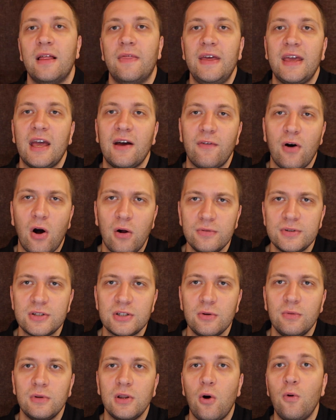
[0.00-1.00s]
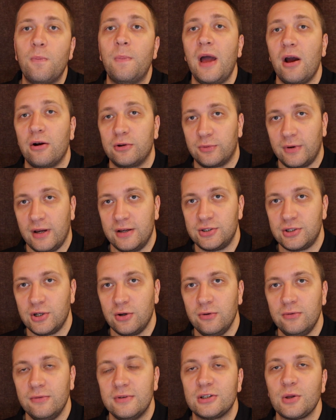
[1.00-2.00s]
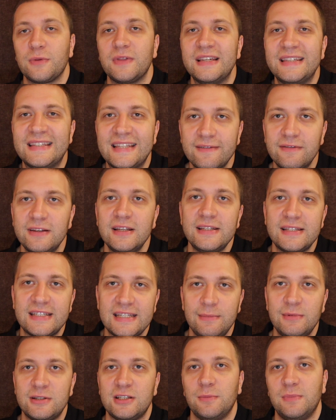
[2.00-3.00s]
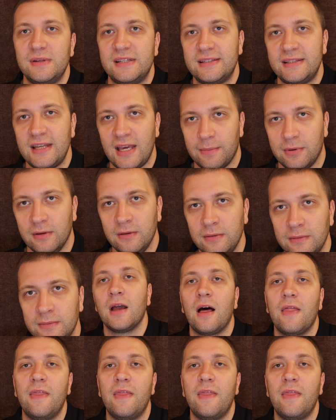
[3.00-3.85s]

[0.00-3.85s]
They have also low payout ratio, so the dividend seems to be stable.